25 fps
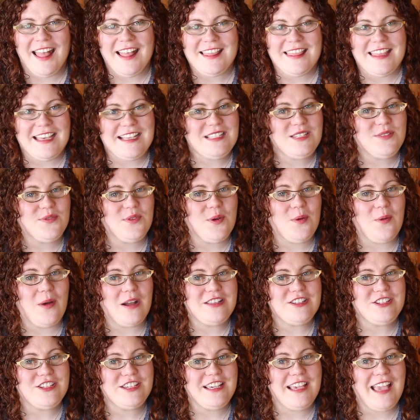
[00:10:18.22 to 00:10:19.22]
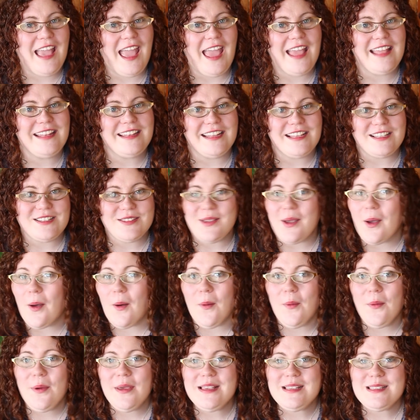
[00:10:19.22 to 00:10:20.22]
Thanks for watching, and as
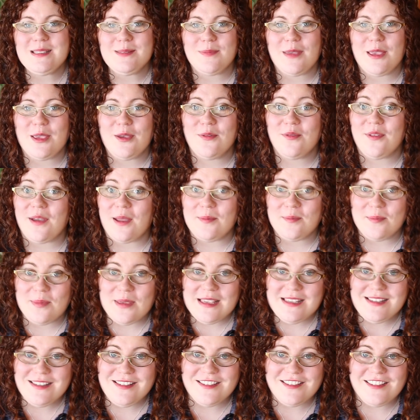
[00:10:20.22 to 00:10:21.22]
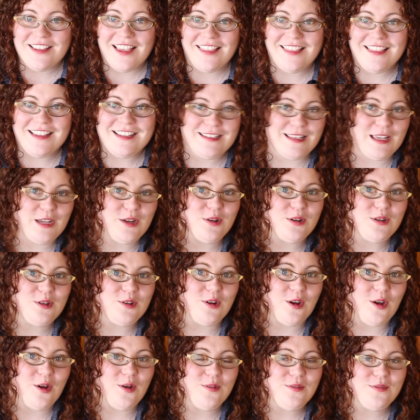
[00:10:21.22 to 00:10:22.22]
always, may you find peace in the sacred
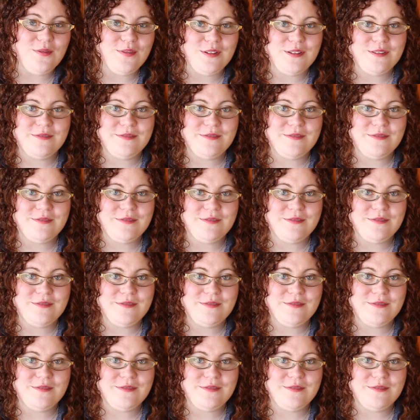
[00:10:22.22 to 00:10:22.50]
grove.